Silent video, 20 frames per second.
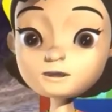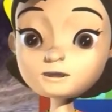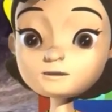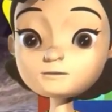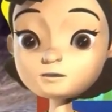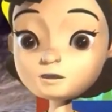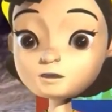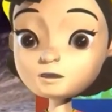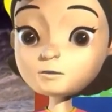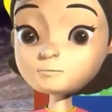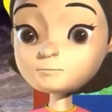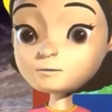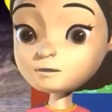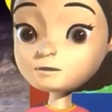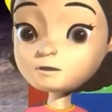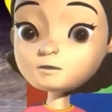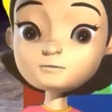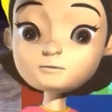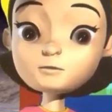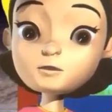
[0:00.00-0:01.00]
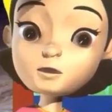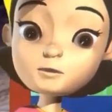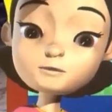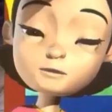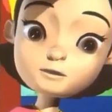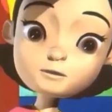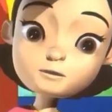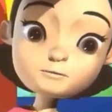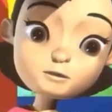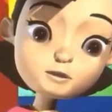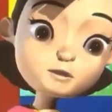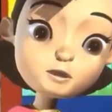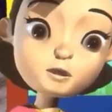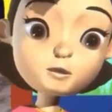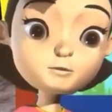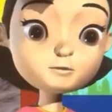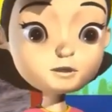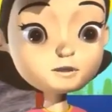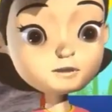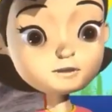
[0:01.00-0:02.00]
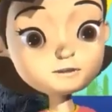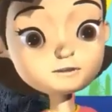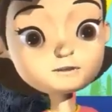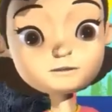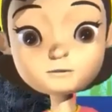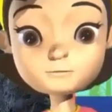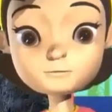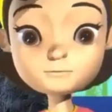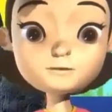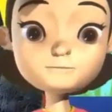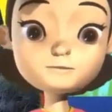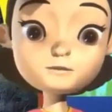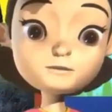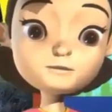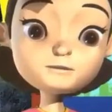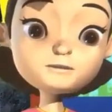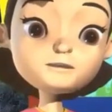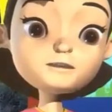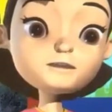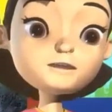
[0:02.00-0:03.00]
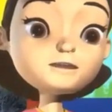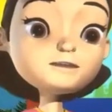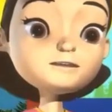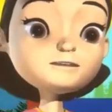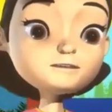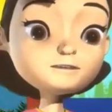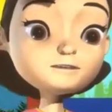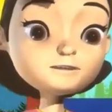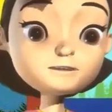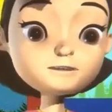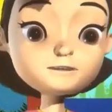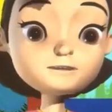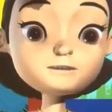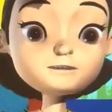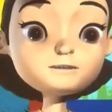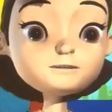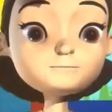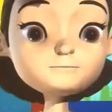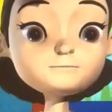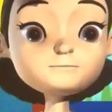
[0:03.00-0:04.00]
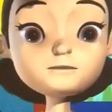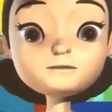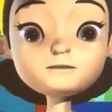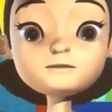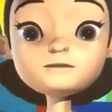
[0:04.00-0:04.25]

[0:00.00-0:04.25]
even going so far as to reach our oceans, rivers, and lakes.